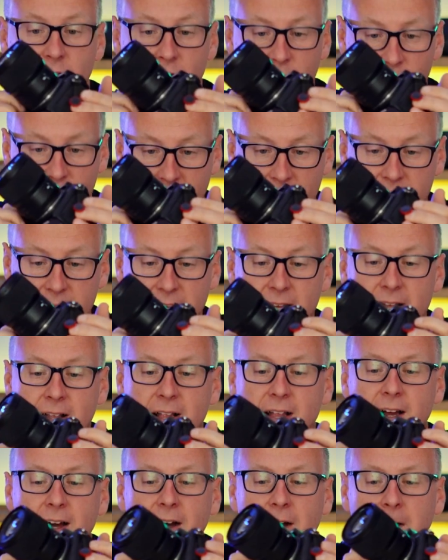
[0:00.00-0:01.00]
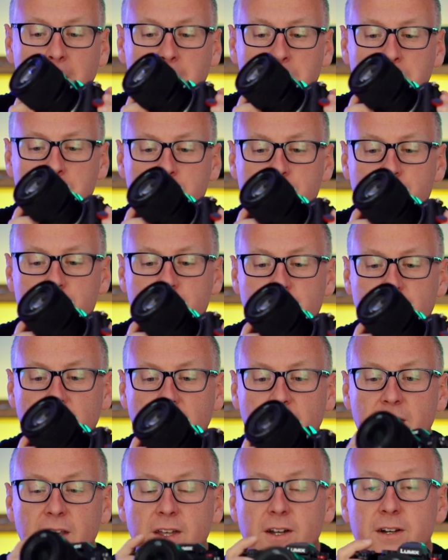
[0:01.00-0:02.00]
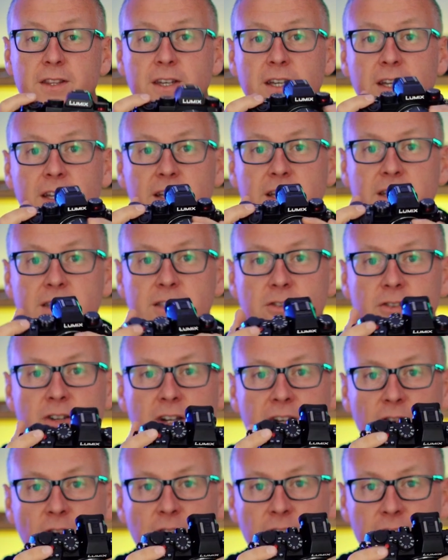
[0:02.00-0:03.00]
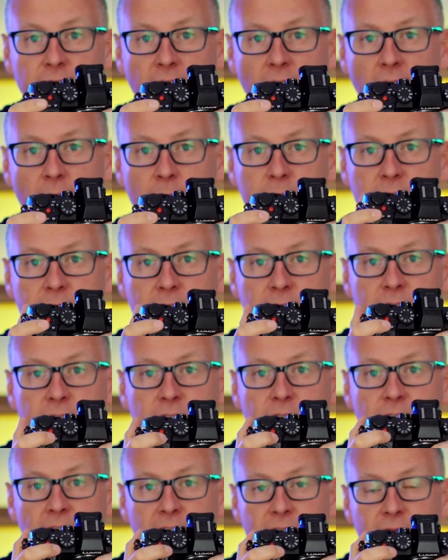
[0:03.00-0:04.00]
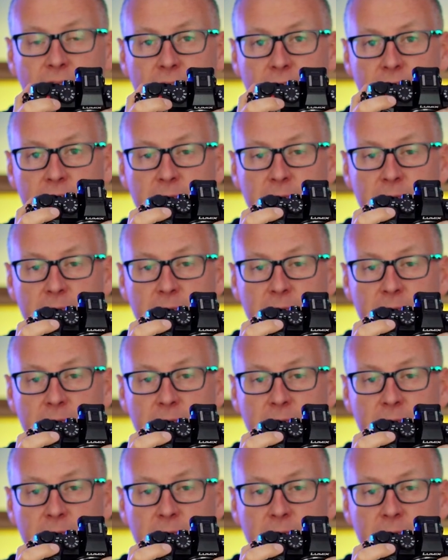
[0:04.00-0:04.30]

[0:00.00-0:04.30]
great. The other thing is you have on the top here, you have three